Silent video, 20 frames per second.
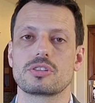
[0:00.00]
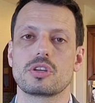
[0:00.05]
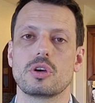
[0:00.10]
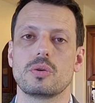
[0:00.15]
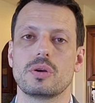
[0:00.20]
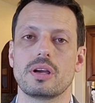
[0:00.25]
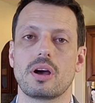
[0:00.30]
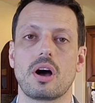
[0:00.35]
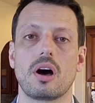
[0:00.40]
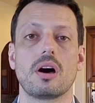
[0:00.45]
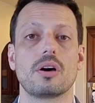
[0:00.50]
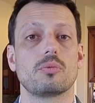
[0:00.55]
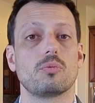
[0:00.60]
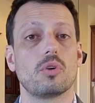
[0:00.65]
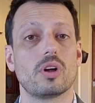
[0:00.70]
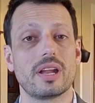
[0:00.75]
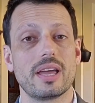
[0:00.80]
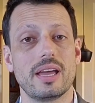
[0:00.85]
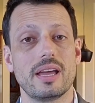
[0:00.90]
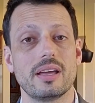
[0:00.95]
So on
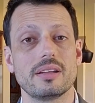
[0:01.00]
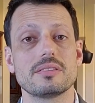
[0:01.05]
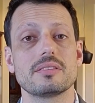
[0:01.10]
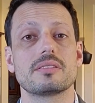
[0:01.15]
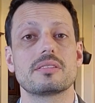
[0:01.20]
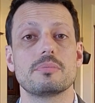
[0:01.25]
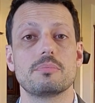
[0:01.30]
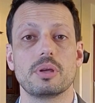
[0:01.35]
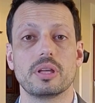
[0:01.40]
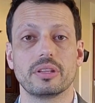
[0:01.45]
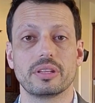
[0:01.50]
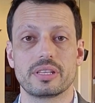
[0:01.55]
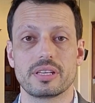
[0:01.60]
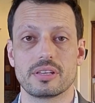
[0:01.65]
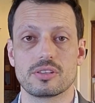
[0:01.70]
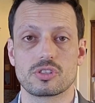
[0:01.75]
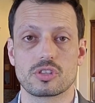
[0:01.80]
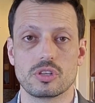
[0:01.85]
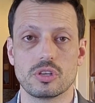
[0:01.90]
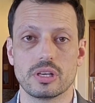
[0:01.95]
one hand,
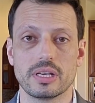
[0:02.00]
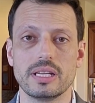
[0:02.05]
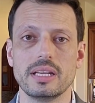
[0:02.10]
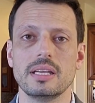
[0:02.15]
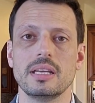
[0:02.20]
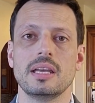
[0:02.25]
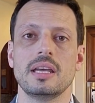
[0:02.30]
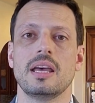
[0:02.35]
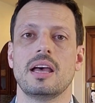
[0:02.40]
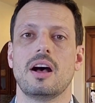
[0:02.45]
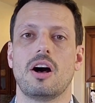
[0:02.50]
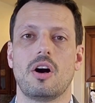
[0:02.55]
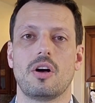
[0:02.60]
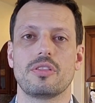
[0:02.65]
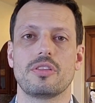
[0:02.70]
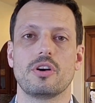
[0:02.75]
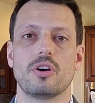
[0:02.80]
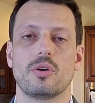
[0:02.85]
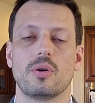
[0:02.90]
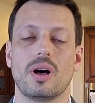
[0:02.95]
stability is good,
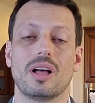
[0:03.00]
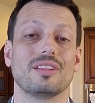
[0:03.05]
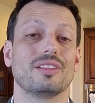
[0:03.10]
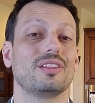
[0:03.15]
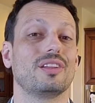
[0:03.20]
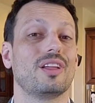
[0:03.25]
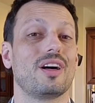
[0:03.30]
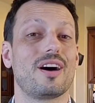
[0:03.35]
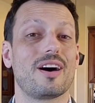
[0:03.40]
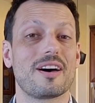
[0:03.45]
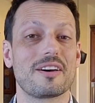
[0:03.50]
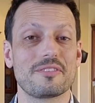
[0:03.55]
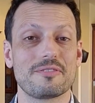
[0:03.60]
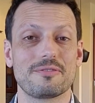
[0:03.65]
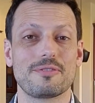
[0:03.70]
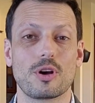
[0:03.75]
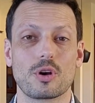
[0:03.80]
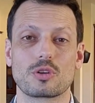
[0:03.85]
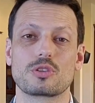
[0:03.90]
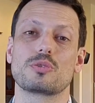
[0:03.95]
although a lot of
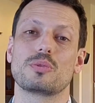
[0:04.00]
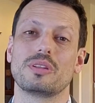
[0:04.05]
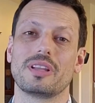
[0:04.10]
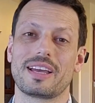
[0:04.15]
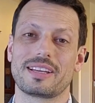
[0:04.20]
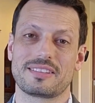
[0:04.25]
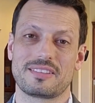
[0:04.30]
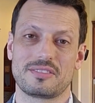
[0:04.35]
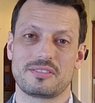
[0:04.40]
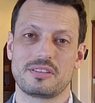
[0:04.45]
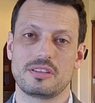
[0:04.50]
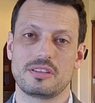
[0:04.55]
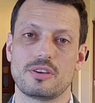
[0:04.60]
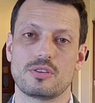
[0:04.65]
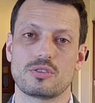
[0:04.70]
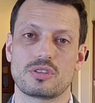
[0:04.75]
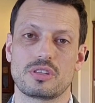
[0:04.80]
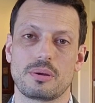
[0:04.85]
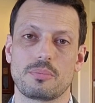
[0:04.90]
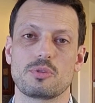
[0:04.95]
folks would like to
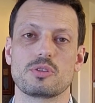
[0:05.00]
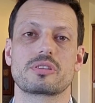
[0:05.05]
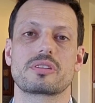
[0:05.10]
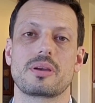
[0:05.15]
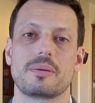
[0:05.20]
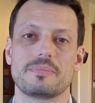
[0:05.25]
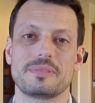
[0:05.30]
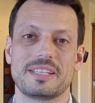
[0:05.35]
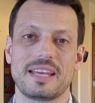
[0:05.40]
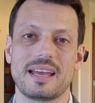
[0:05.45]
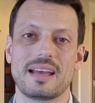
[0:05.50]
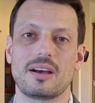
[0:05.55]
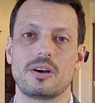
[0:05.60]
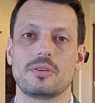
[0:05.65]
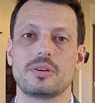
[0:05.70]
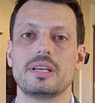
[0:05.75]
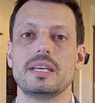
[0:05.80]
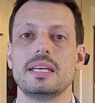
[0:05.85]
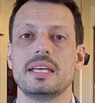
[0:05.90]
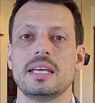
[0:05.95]
those numbers come
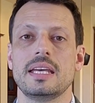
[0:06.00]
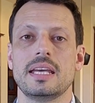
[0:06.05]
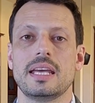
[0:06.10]
down.